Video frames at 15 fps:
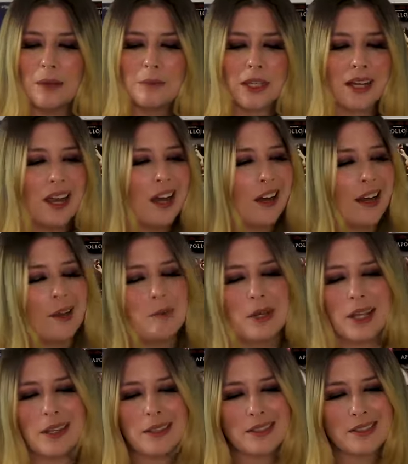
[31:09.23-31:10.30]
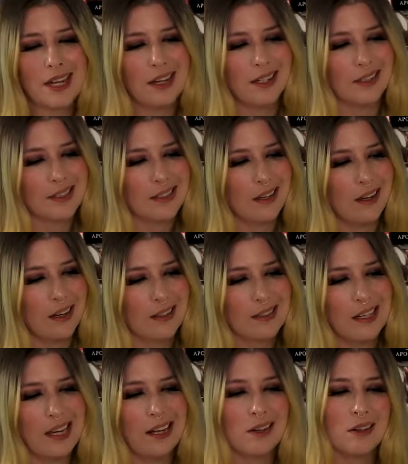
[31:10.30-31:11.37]
I'm like, all right, man, this kind of sucks.
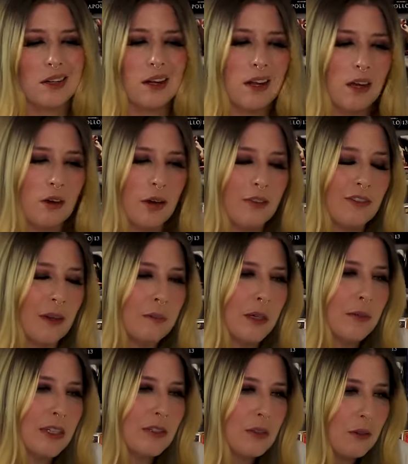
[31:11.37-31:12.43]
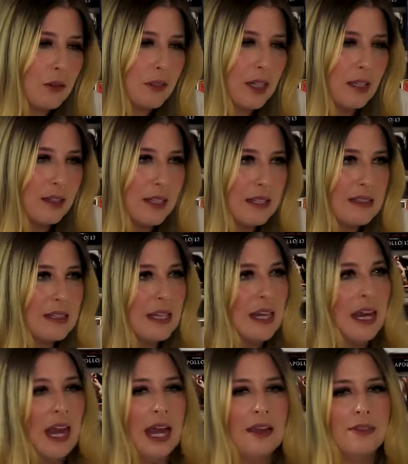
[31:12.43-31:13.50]
I don't know if I'm going to be sold on this.
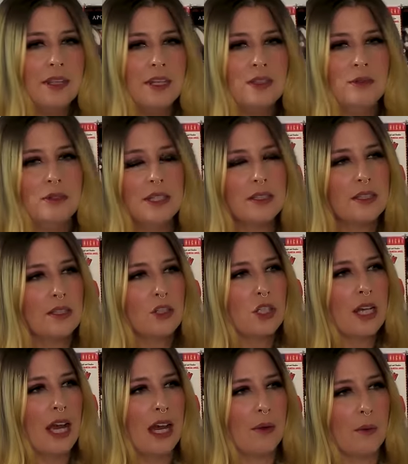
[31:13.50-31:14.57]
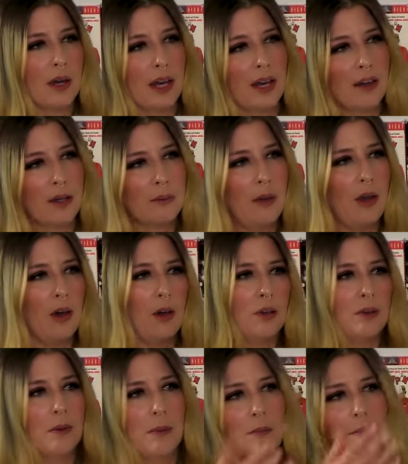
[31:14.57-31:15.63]
And then you get this shot where Aaron Paul